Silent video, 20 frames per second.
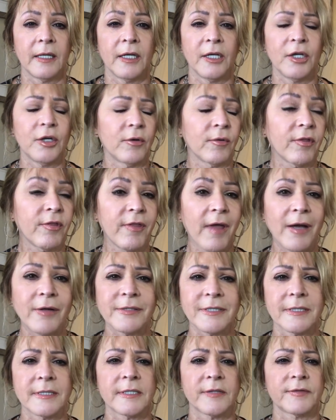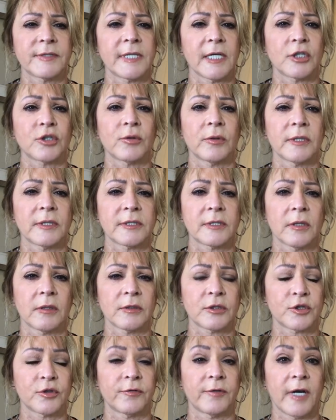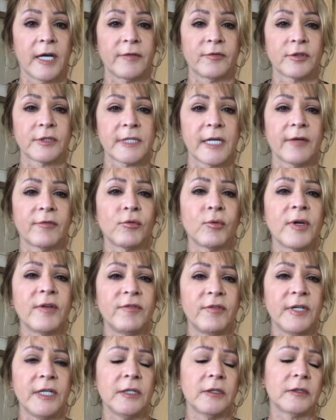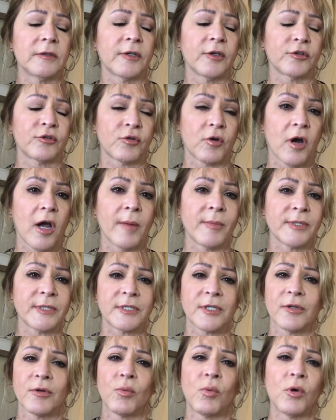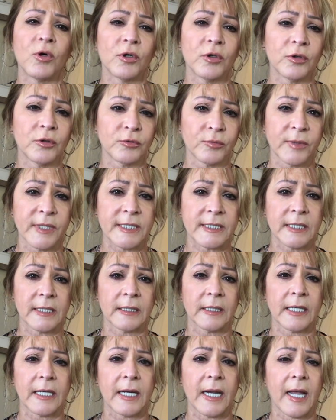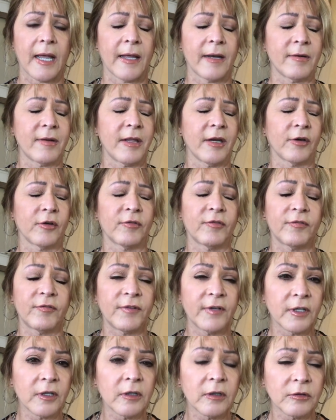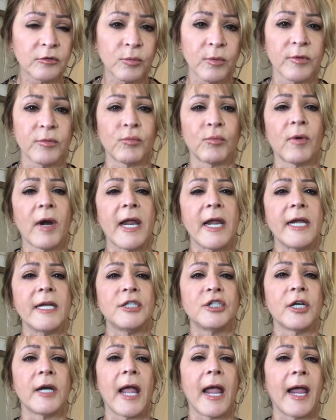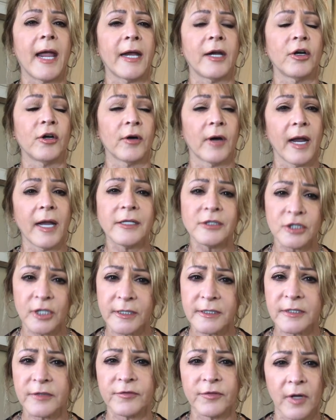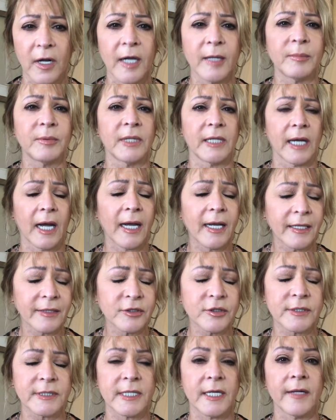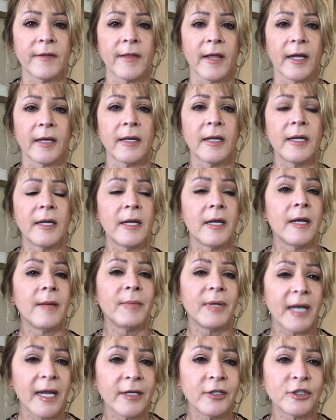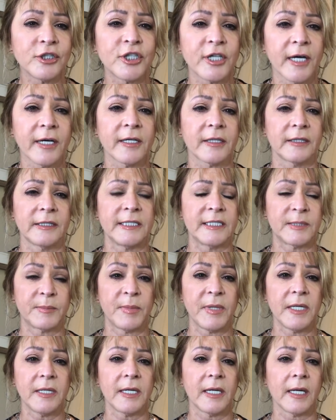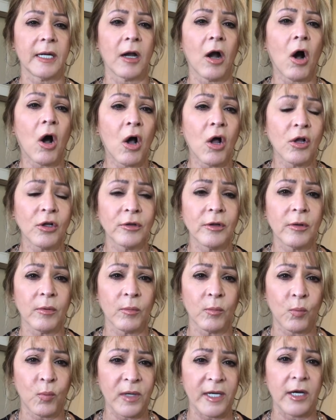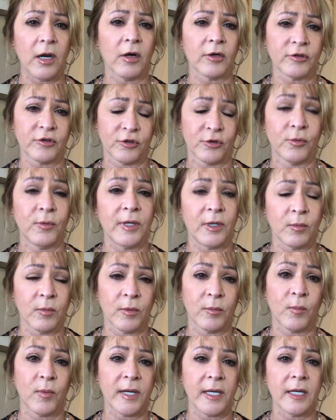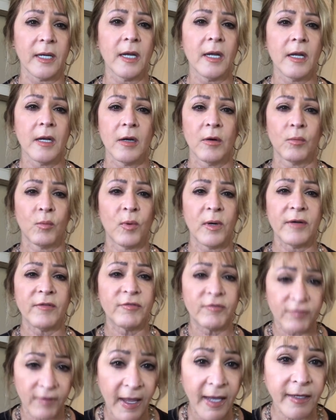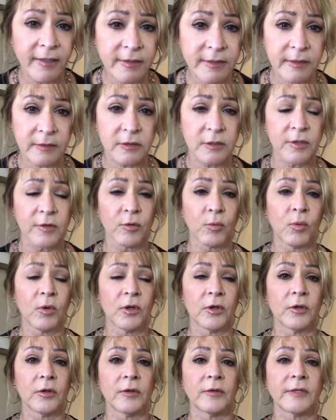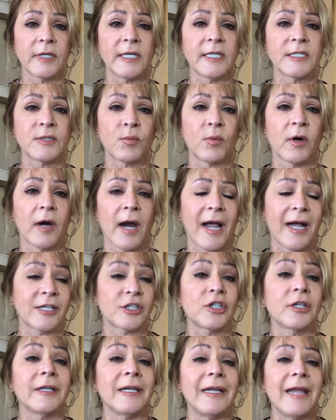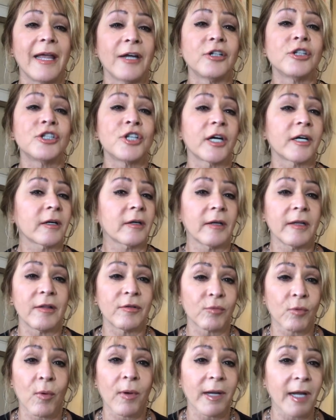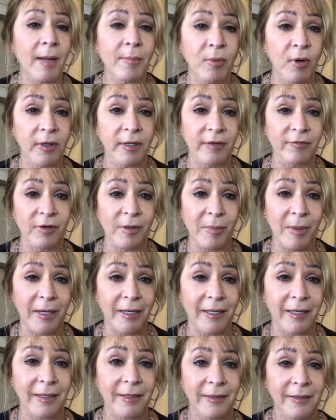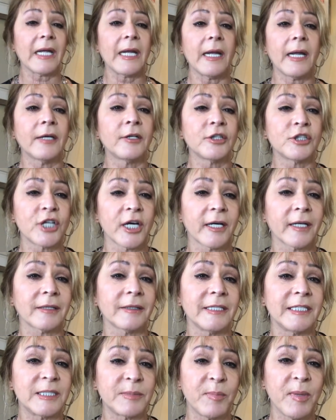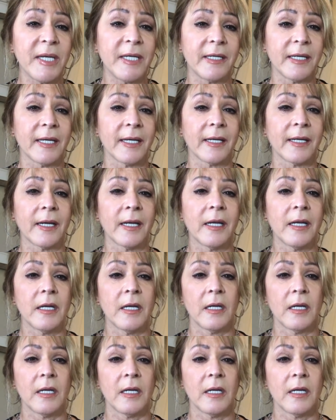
You know, thousands of sexual assault survivors have revealed their traumas to the world recently, and they're filled with rage and anger, and justifiably, I understand that. But energetically speaking, all we are doing when we, we vent to the world is we're actually energetically throwing up on everybody energetically speaking,